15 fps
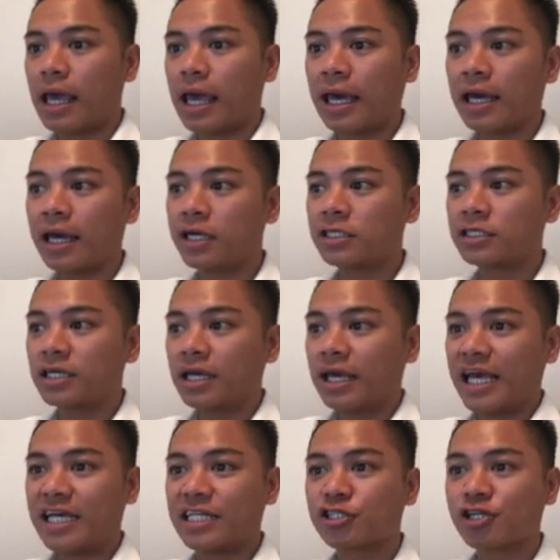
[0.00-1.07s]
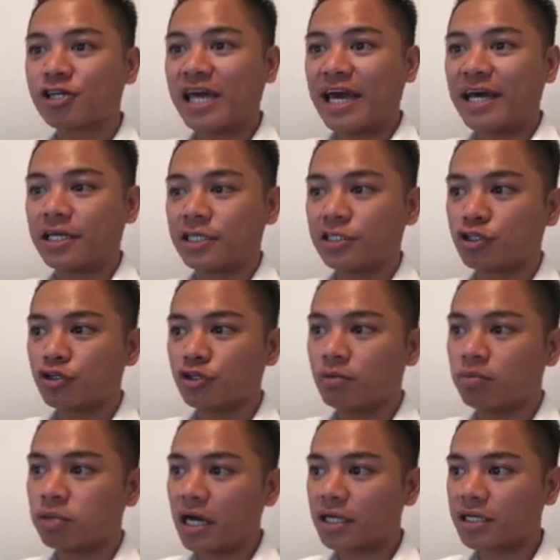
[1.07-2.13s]
and enter that into the
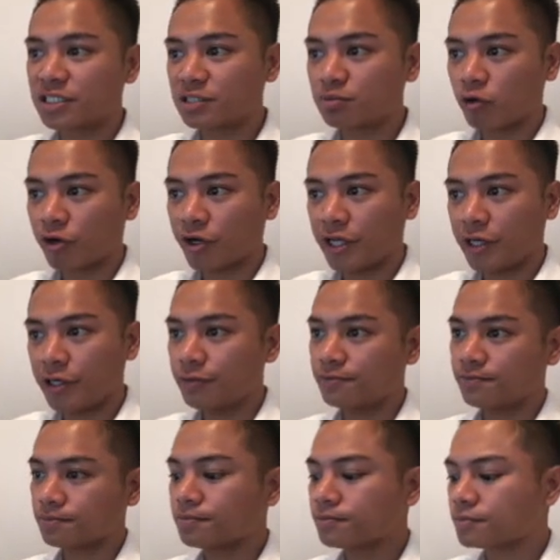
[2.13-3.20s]
Block Explorer here